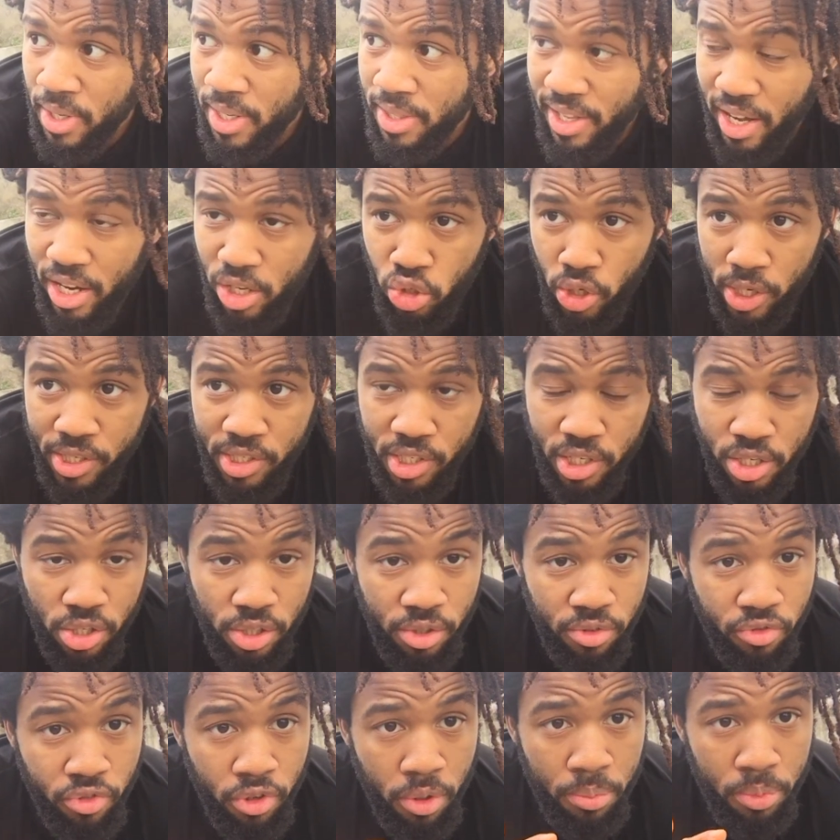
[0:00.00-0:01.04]
that
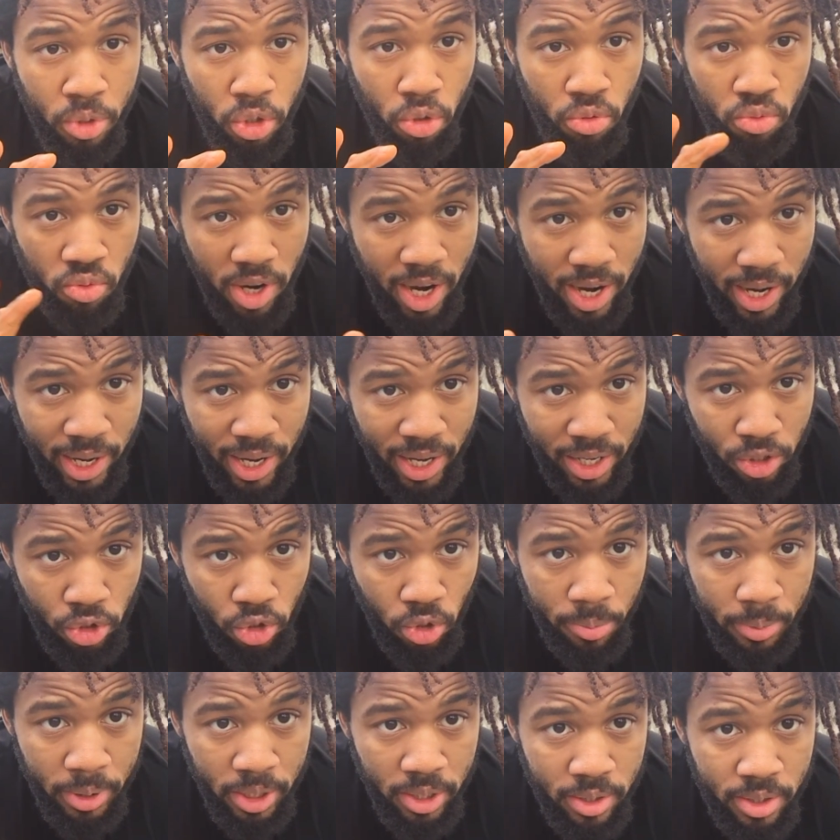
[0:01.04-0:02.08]
transition from your right hand
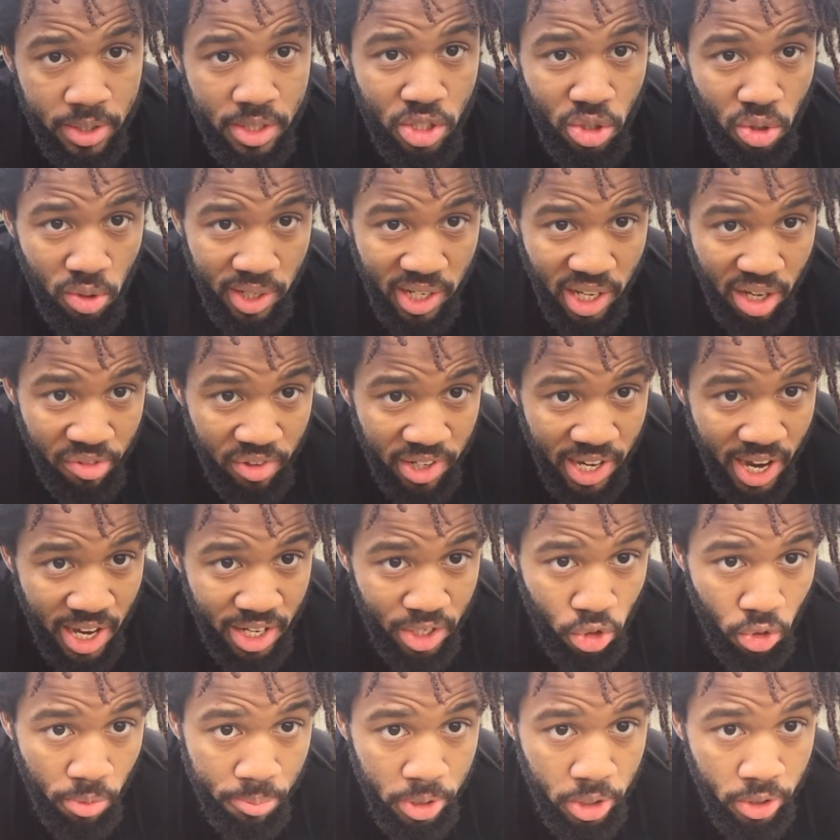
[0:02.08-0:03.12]
dominant to your left hand
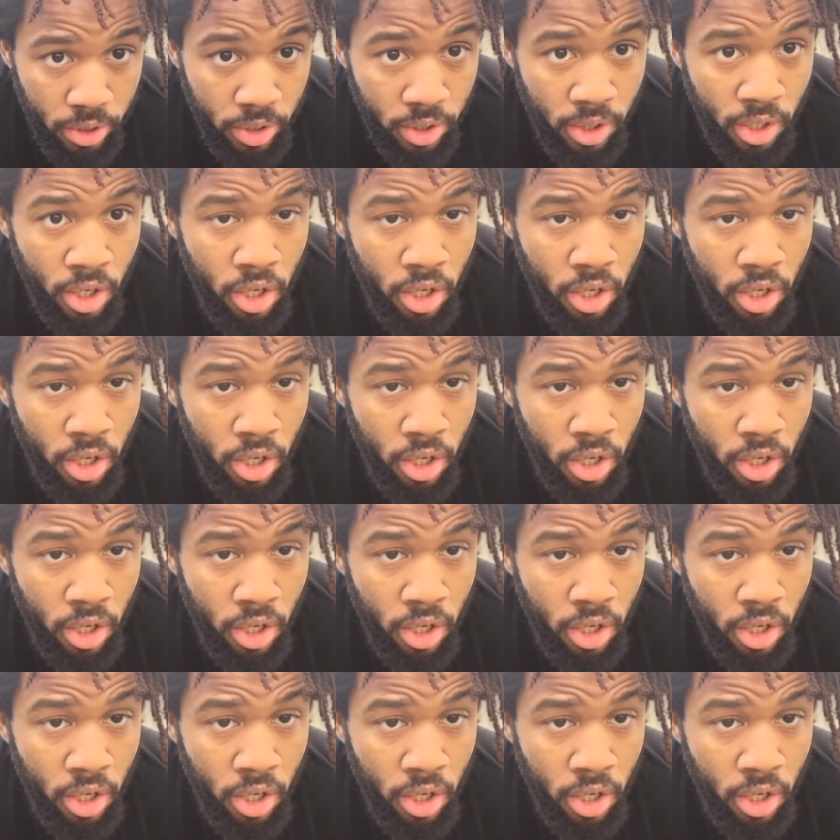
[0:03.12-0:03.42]
dominant.